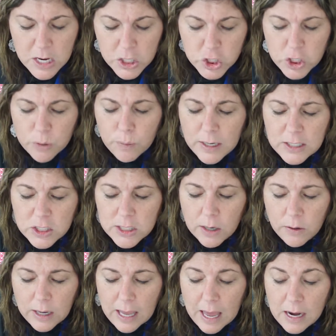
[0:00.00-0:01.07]
She reached
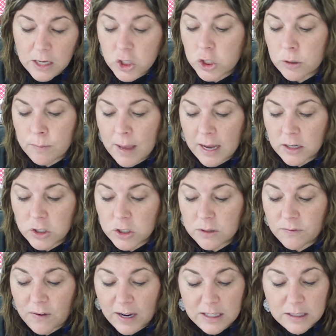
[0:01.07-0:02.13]
out again, and she managed
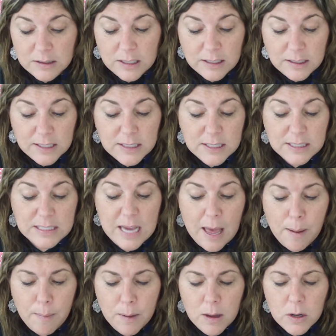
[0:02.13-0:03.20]
to find the lily's
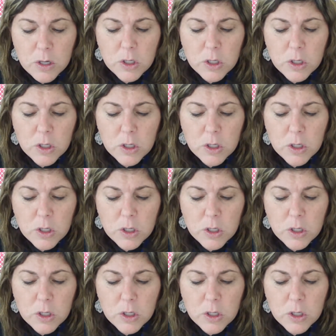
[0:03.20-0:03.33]
stem.